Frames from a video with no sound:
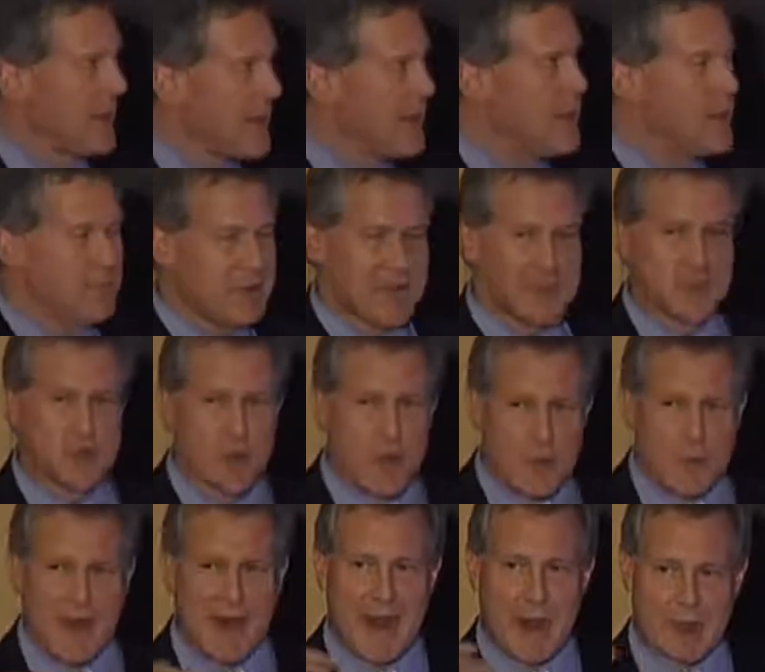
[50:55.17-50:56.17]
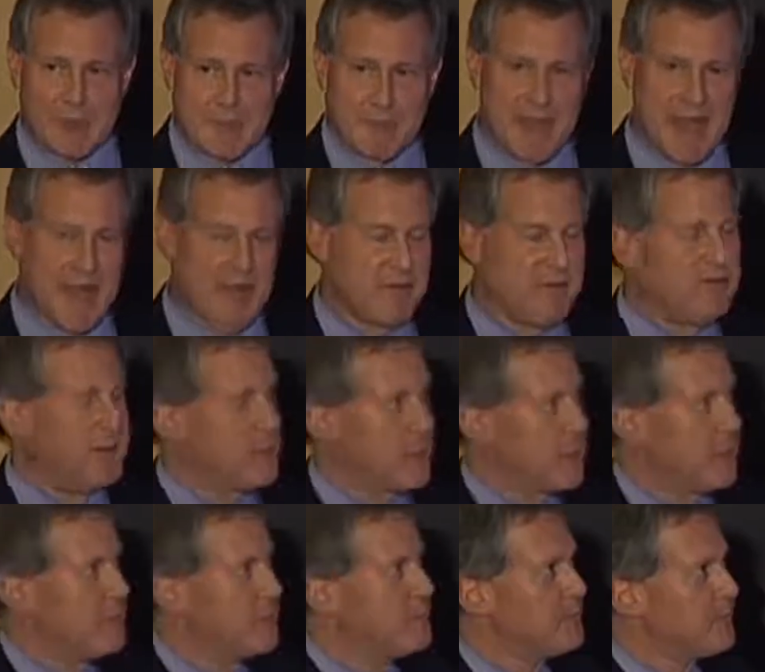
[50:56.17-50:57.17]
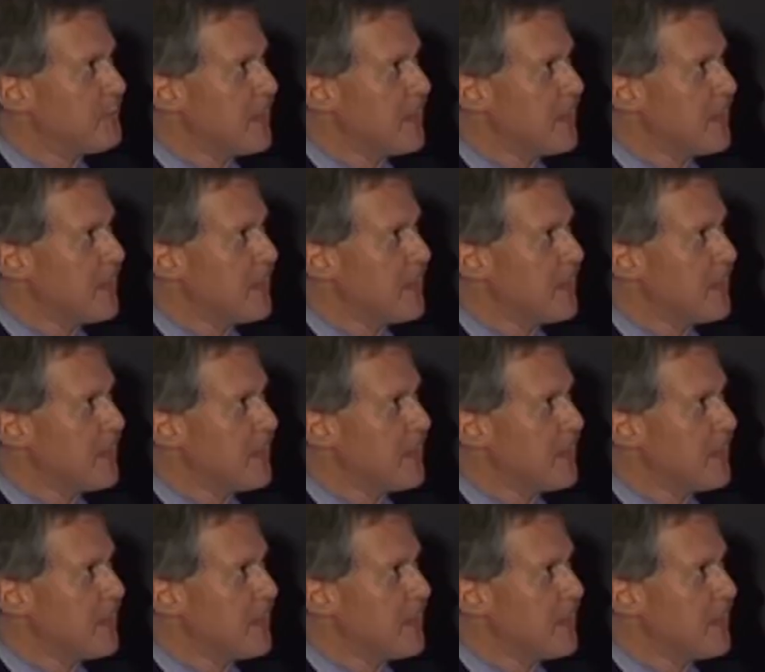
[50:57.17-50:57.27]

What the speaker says: Okay? But let's talk about how it's bad for you.